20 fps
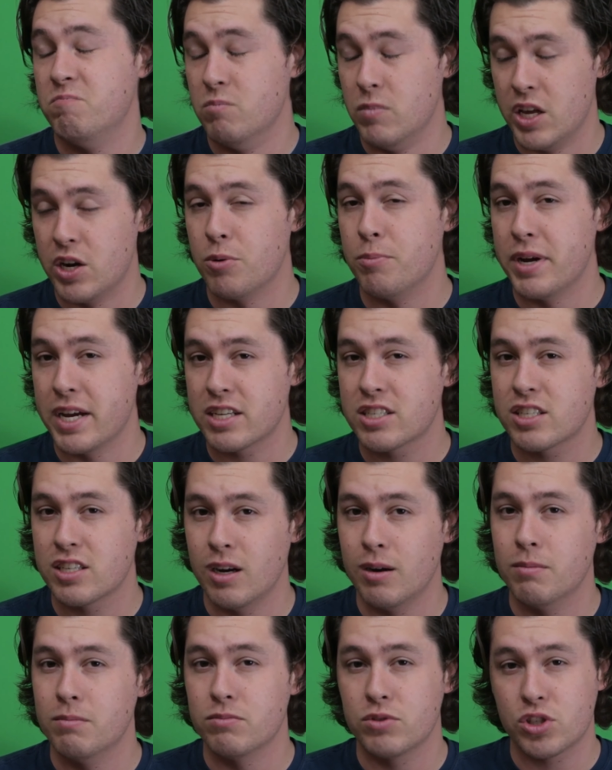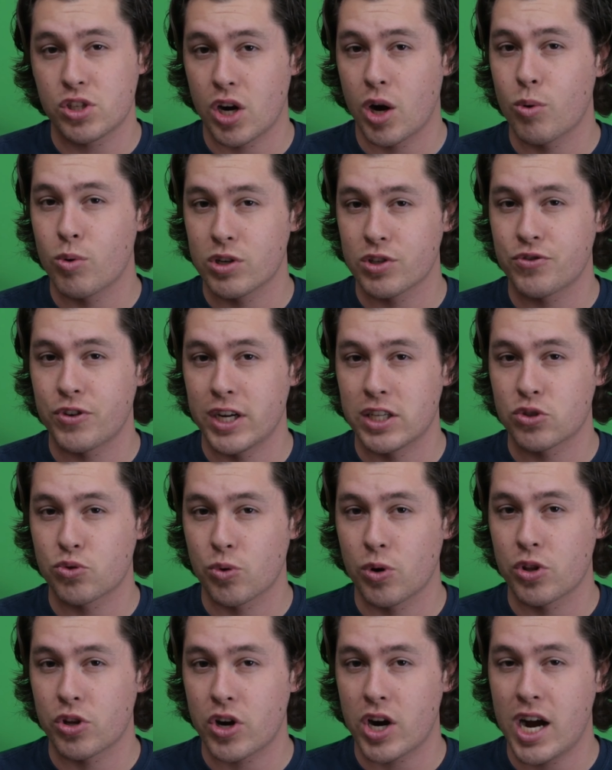it'll make some Star Wars fans
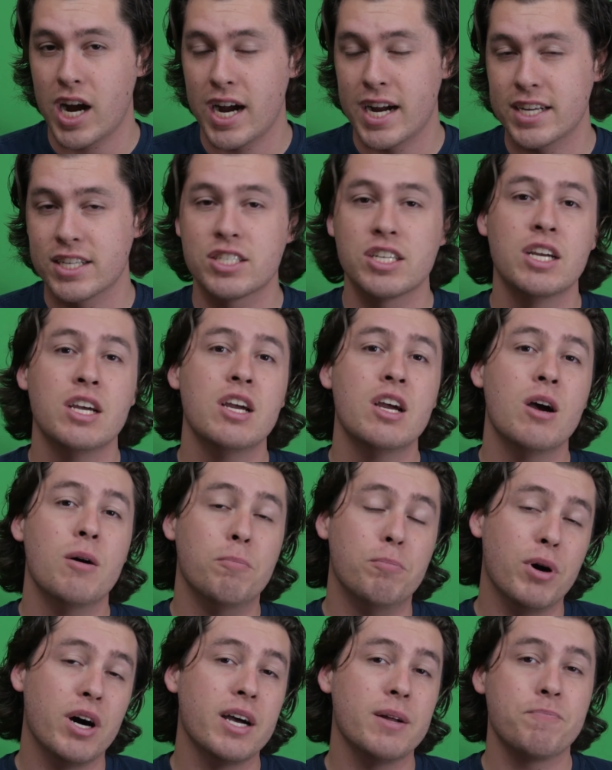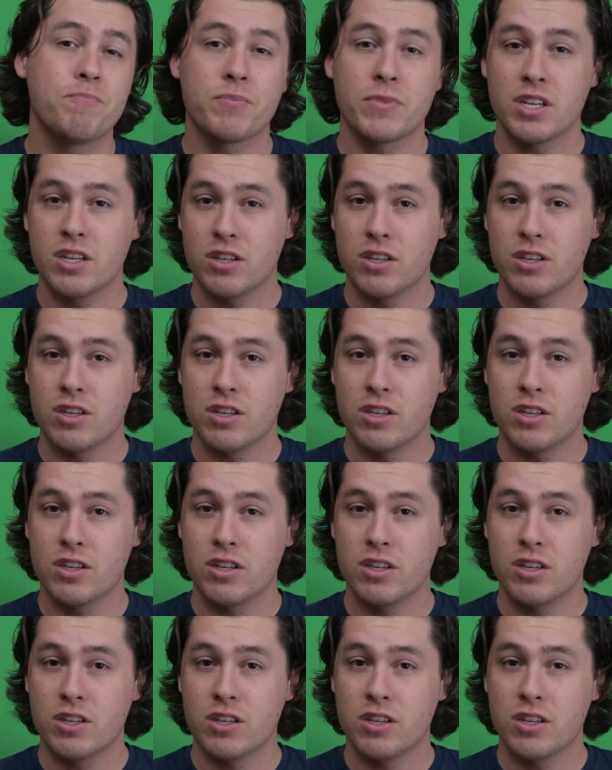roll their eyes, but